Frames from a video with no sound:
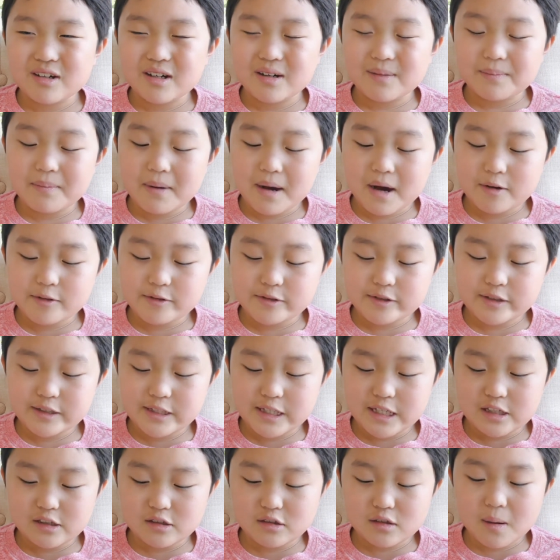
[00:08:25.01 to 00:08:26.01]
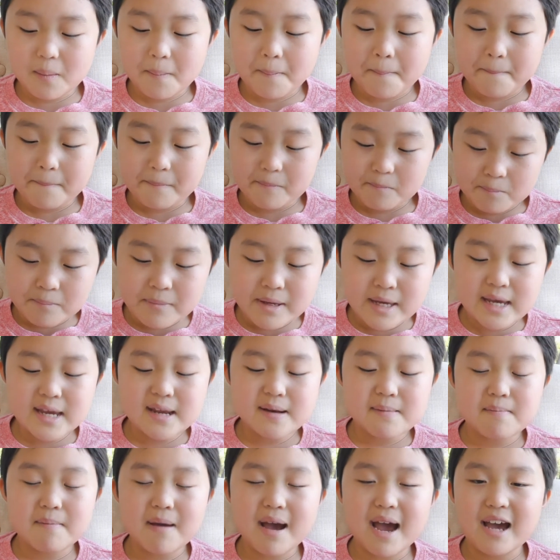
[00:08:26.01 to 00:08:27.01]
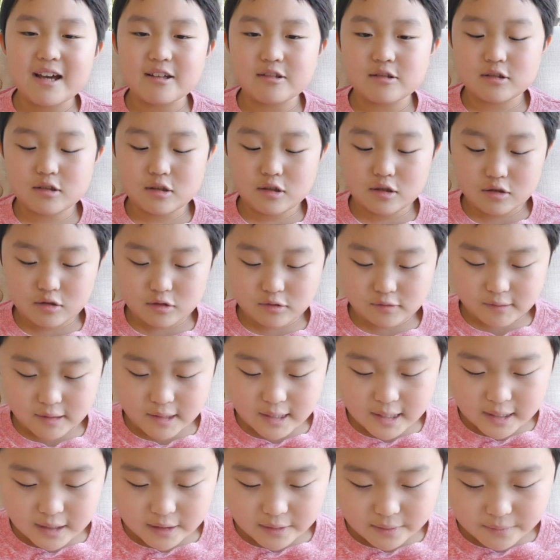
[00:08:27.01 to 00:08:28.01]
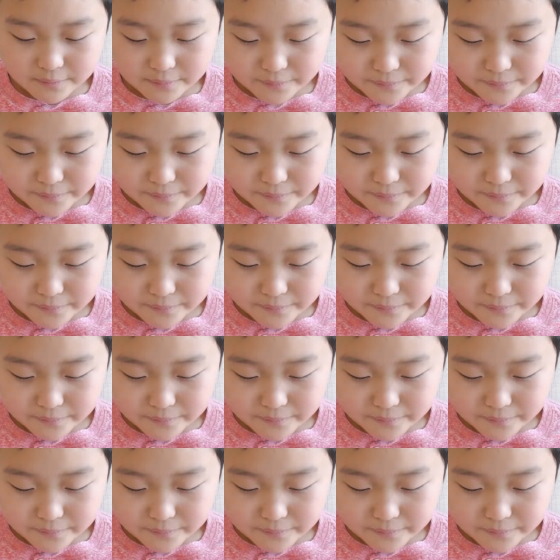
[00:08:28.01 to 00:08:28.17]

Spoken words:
about these mean masters, right?